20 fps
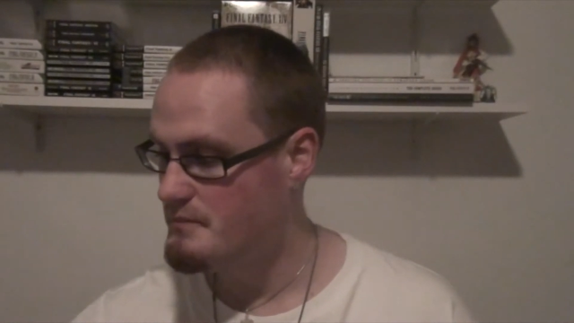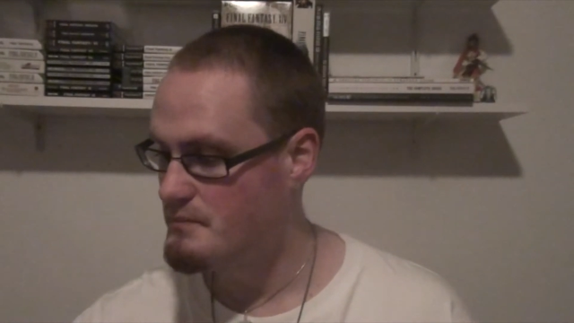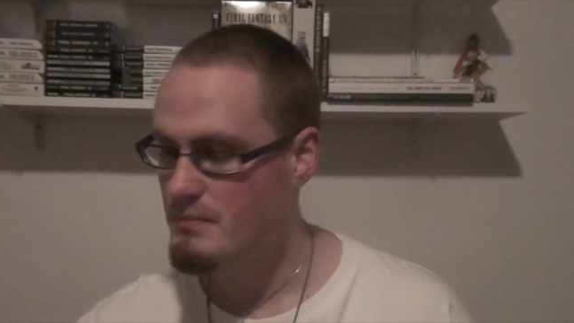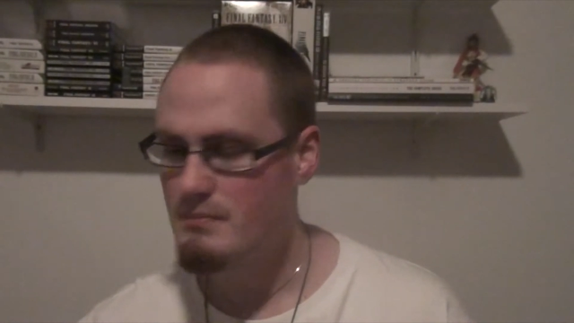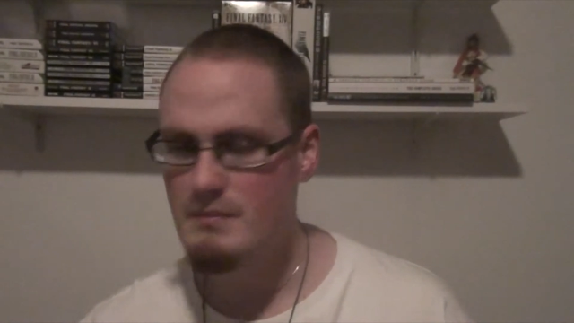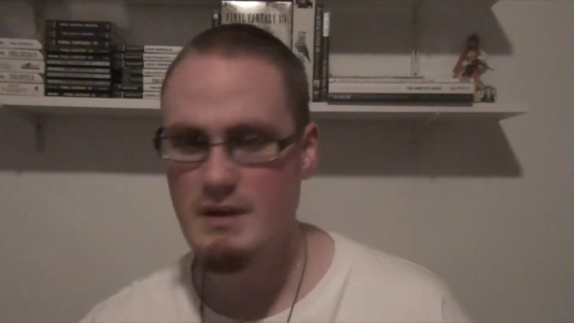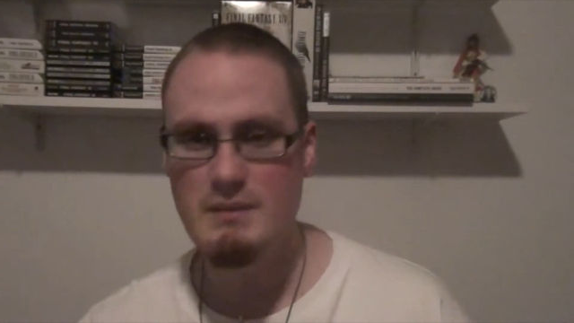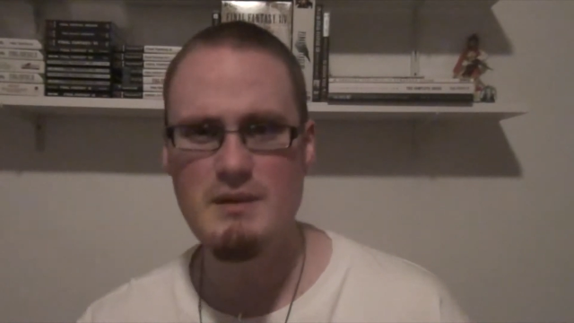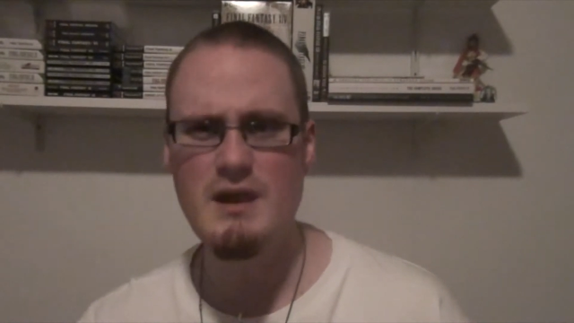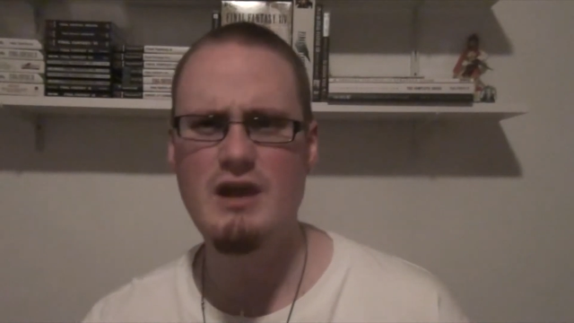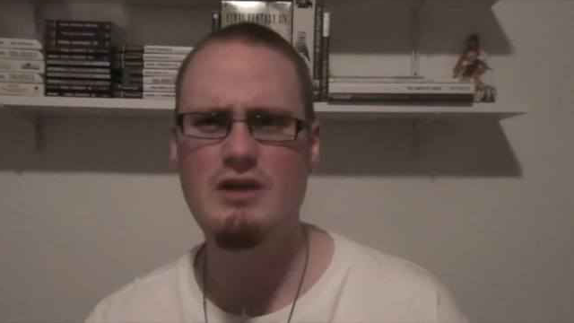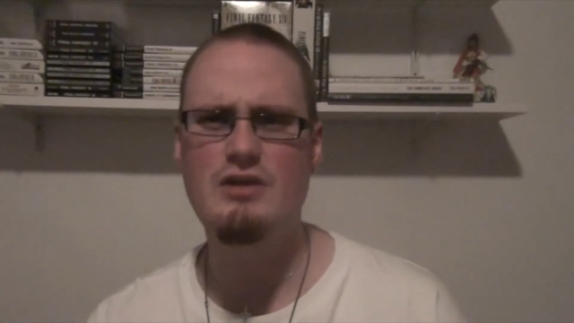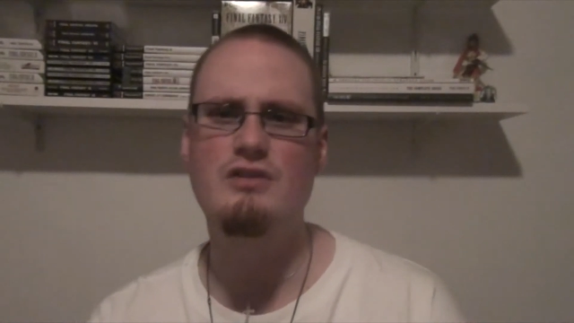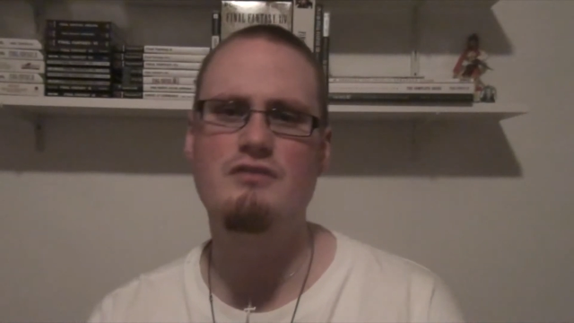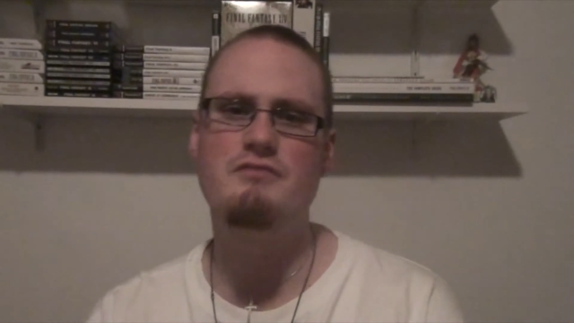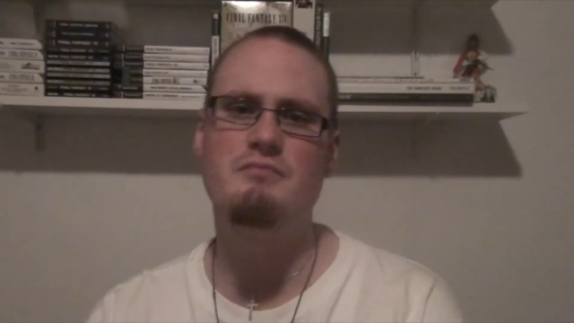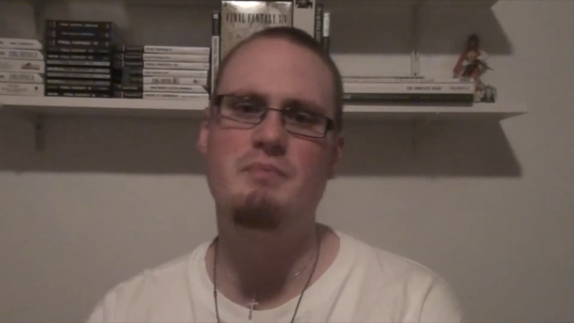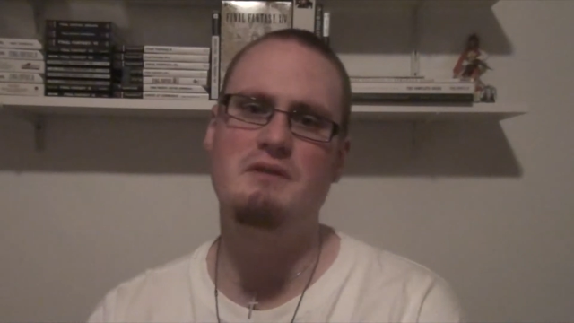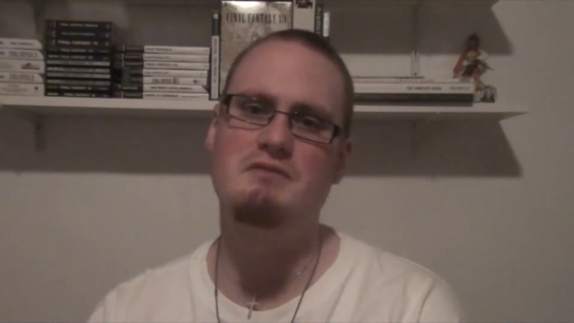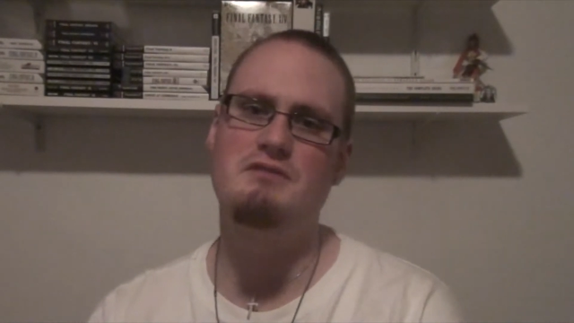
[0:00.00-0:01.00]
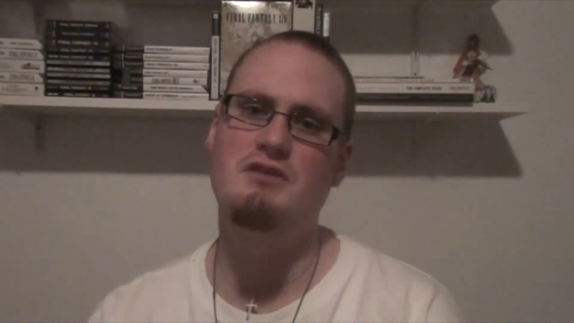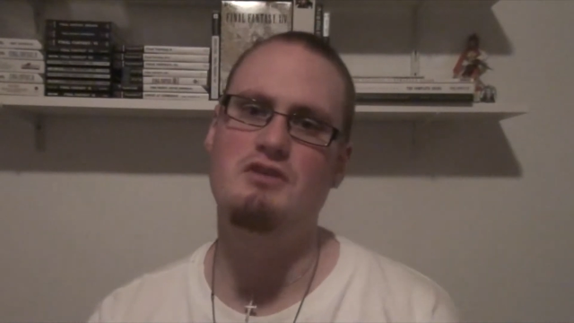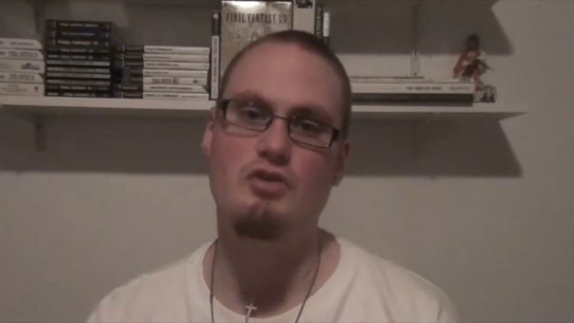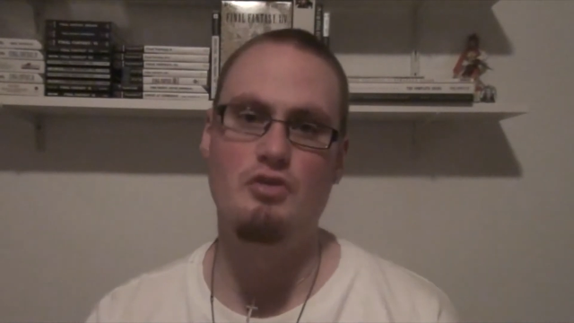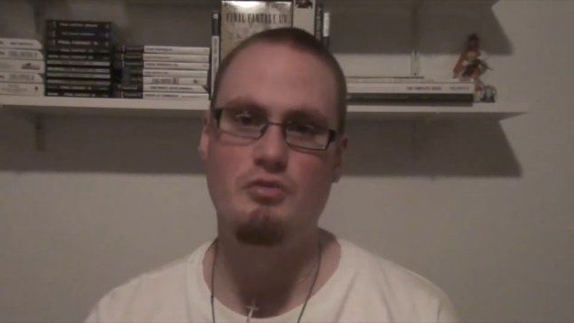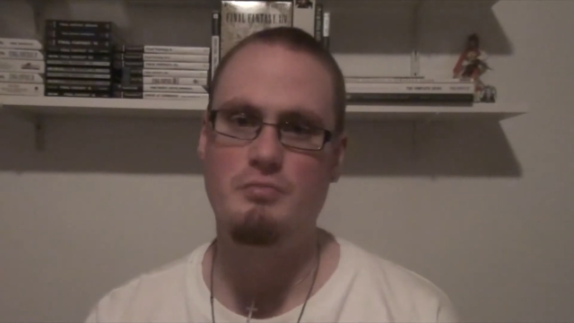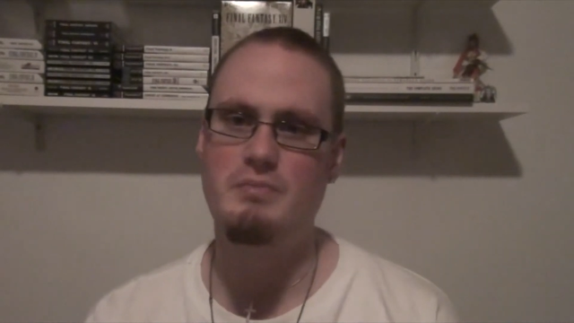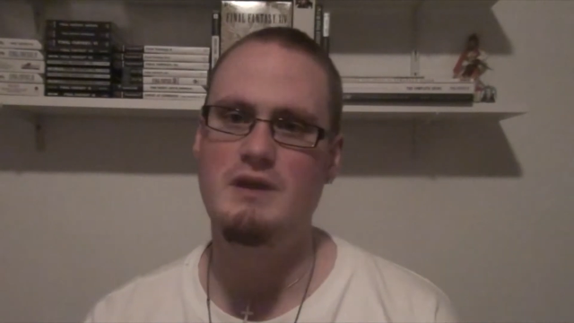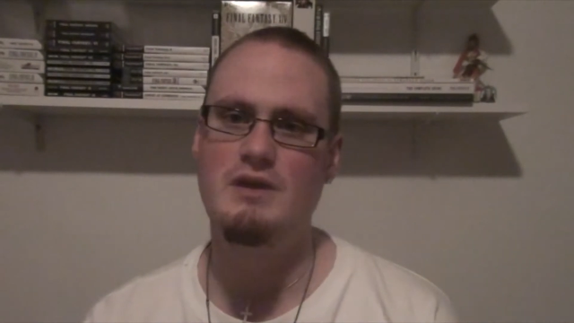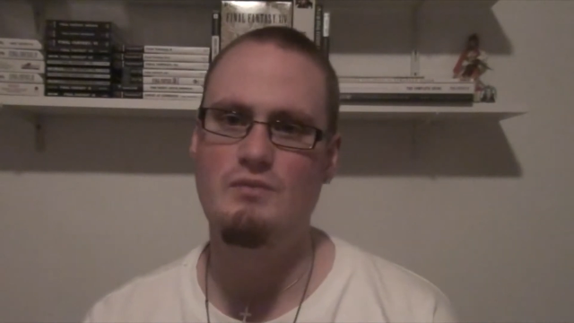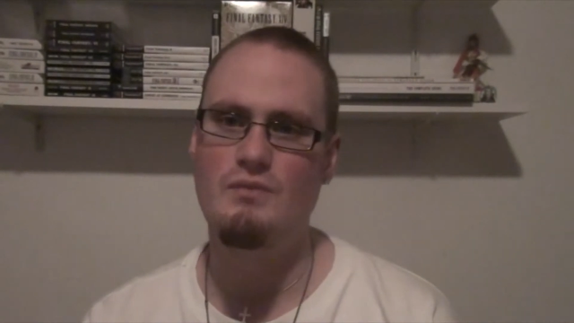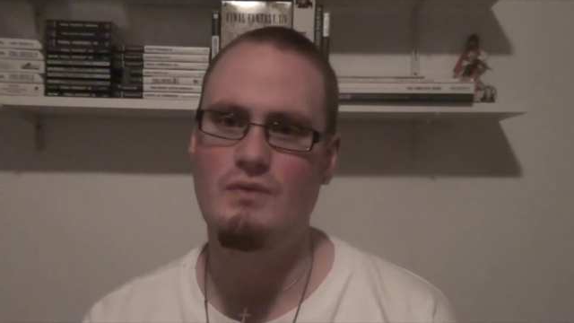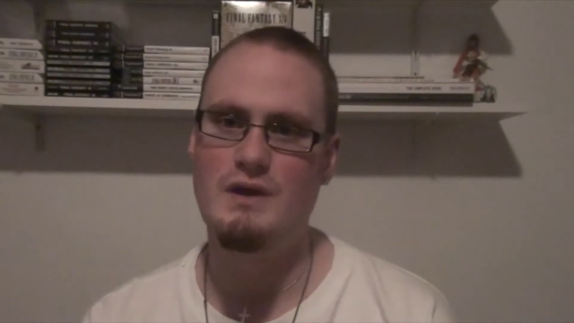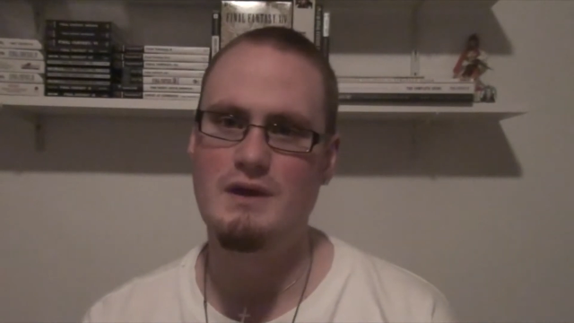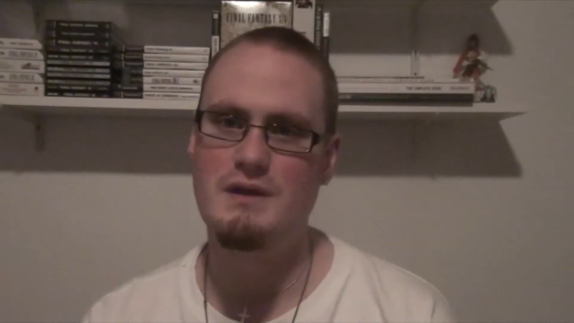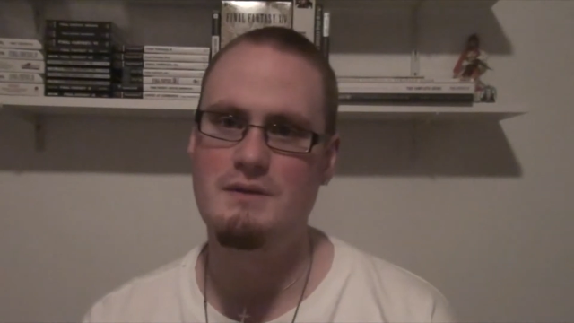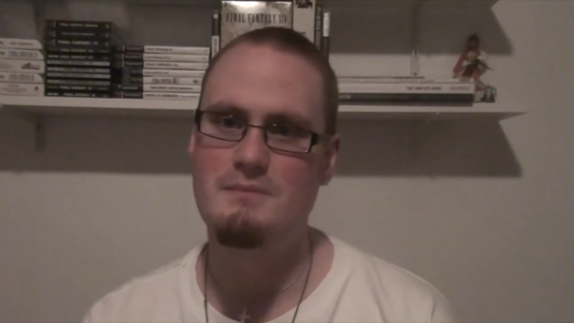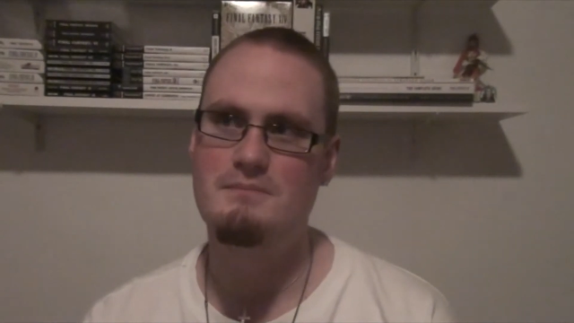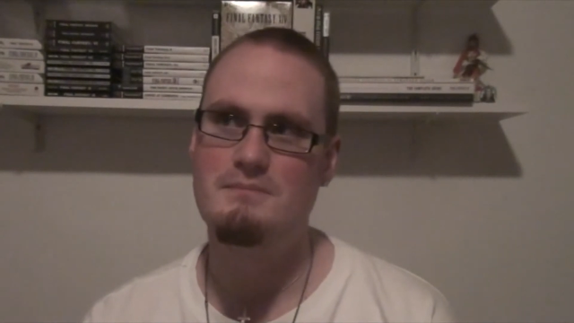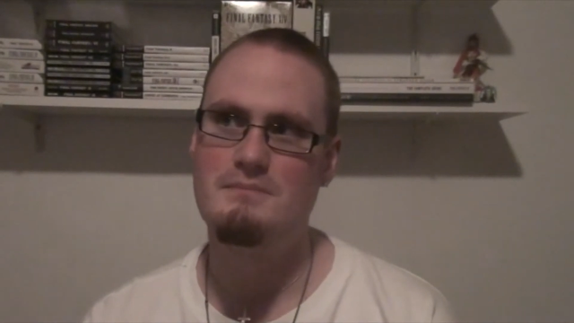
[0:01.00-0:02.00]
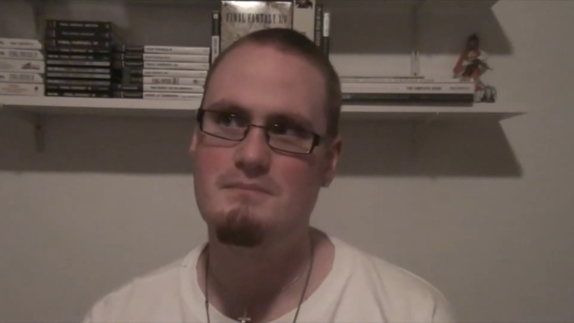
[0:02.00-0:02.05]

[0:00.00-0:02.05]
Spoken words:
Maybe I could have bought the European one.